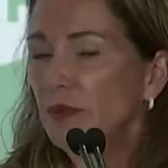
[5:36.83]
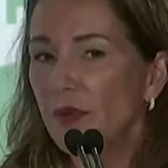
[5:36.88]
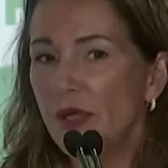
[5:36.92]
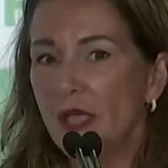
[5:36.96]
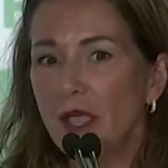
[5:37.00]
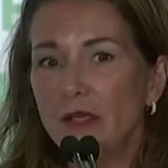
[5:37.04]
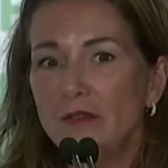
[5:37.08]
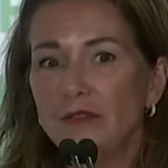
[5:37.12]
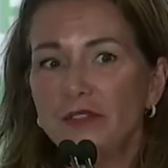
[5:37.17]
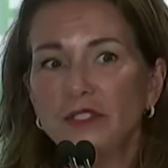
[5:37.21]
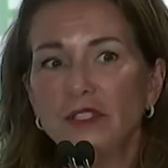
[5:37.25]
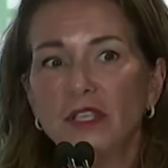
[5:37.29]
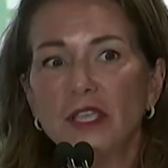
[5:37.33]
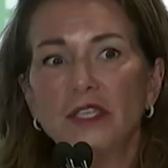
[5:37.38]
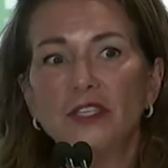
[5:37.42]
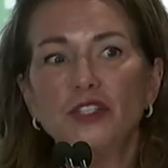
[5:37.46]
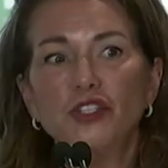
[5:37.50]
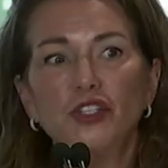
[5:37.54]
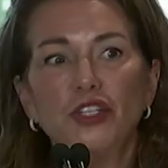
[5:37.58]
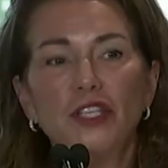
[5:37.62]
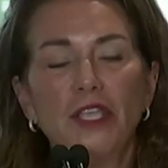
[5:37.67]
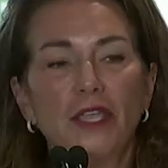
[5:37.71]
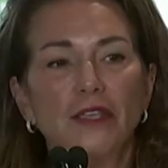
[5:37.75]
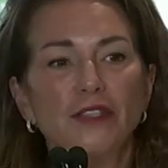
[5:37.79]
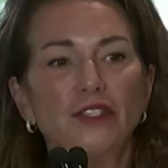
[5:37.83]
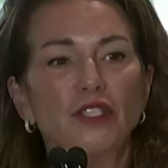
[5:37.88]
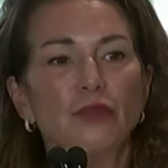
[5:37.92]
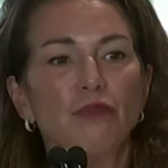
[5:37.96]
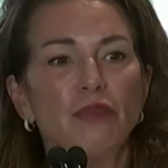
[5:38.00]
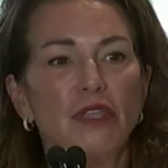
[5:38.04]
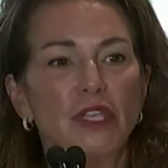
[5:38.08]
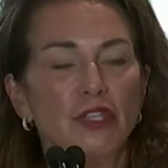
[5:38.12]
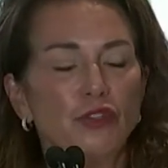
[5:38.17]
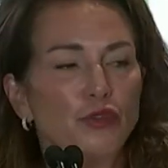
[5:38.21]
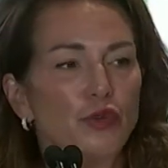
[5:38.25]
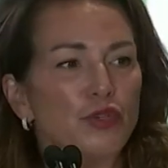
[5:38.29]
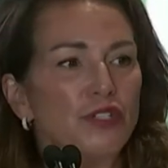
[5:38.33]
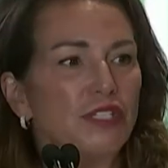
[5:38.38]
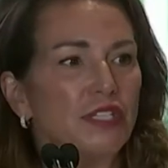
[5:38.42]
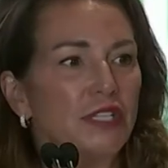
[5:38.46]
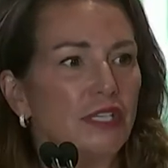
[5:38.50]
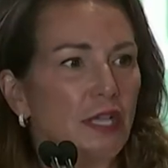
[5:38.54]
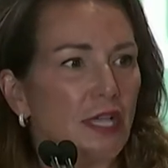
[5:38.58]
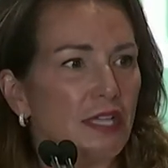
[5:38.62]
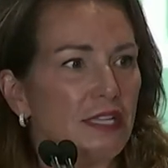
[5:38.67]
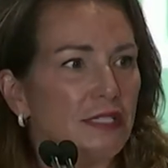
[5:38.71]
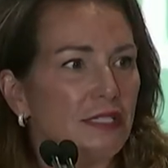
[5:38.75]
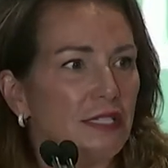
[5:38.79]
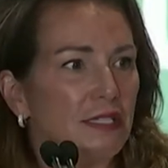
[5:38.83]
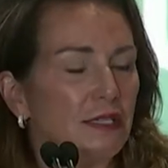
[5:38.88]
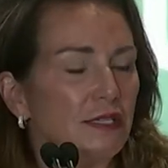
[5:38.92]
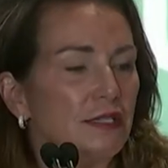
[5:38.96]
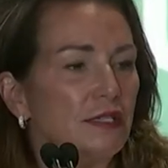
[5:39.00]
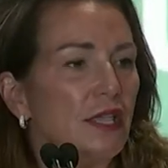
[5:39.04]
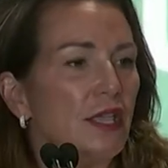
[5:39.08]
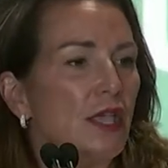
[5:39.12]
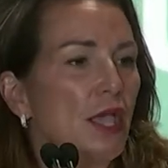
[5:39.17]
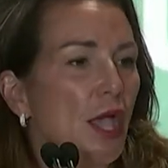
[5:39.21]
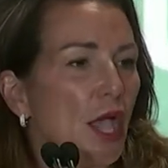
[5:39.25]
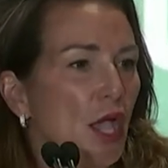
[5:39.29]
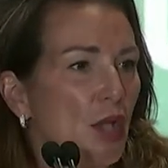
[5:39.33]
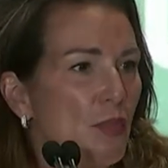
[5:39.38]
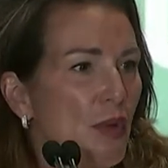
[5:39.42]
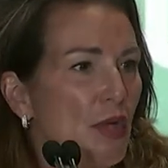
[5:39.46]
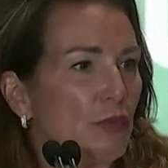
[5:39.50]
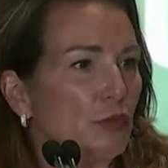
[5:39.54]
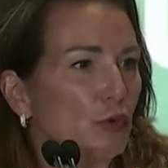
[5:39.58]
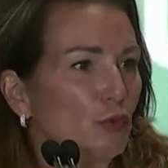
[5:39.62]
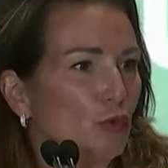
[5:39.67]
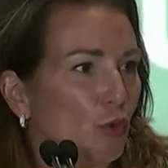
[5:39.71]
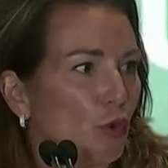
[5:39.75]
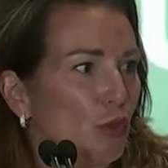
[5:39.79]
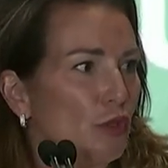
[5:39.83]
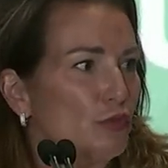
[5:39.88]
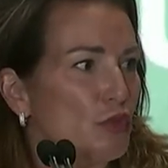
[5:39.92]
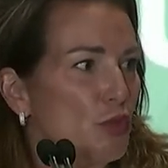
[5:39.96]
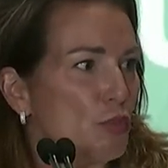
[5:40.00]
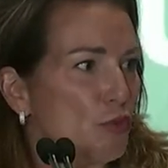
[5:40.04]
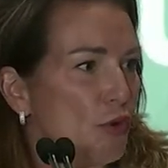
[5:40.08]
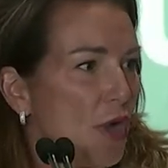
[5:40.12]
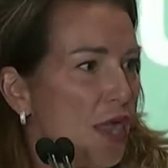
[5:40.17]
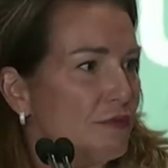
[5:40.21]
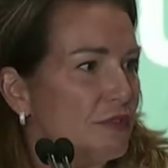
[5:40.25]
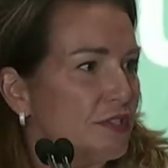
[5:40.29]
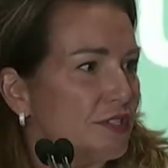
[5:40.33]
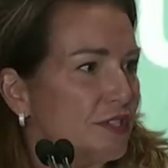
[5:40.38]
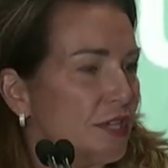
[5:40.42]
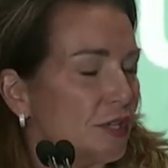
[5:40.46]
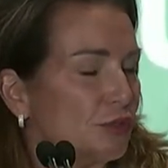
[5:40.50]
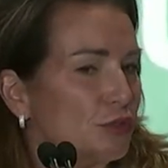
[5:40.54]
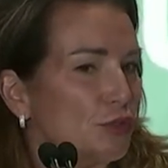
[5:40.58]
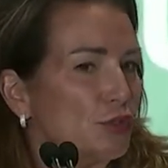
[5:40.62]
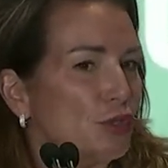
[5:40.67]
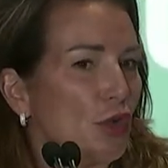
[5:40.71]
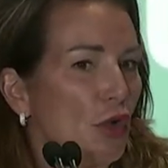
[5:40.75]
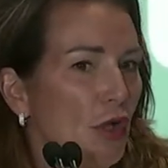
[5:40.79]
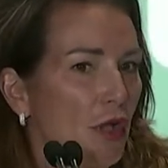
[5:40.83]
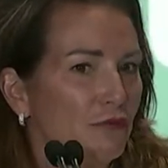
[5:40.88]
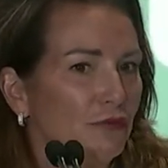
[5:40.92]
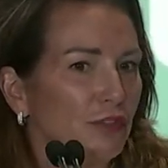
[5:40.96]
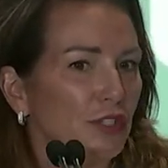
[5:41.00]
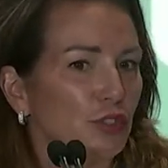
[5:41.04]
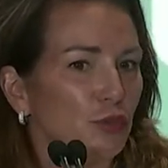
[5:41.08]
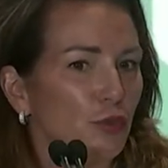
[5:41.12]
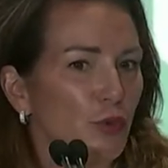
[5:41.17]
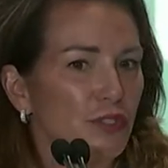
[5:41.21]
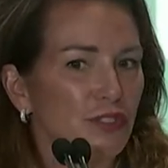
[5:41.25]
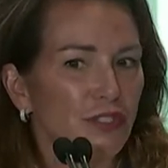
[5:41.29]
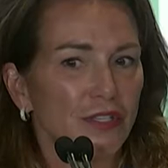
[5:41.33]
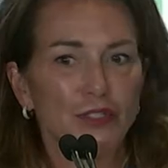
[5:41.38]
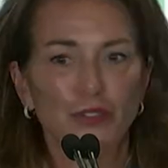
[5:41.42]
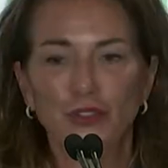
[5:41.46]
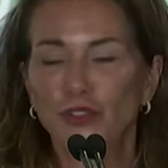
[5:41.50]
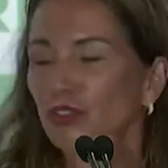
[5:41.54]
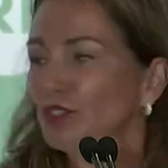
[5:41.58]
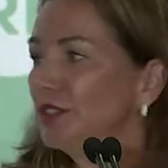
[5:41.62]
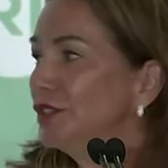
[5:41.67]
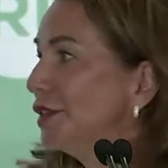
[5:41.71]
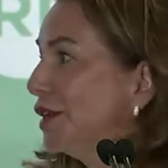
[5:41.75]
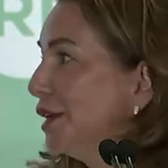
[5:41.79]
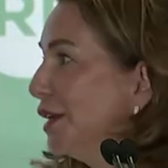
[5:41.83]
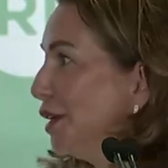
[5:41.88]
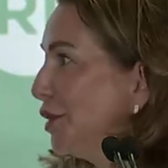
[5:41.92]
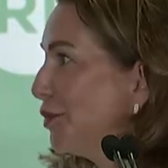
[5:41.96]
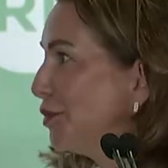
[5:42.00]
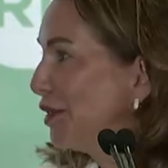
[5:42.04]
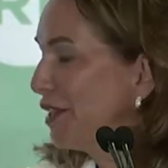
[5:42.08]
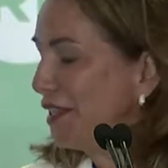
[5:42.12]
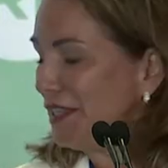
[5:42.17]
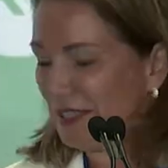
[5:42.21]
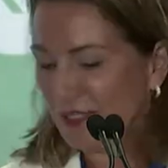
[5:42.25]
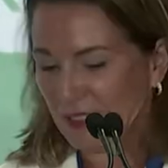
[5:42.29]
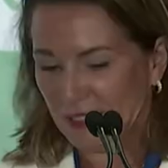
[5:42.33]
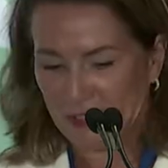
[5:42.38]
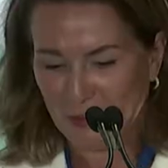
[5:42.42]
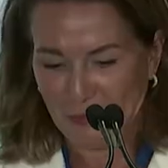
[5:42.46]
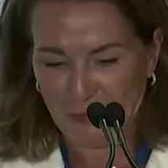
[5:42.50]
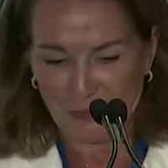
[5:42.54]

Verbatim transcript: House, and she has some interesting ideas about the role of the private sector in conflict resolution. Please.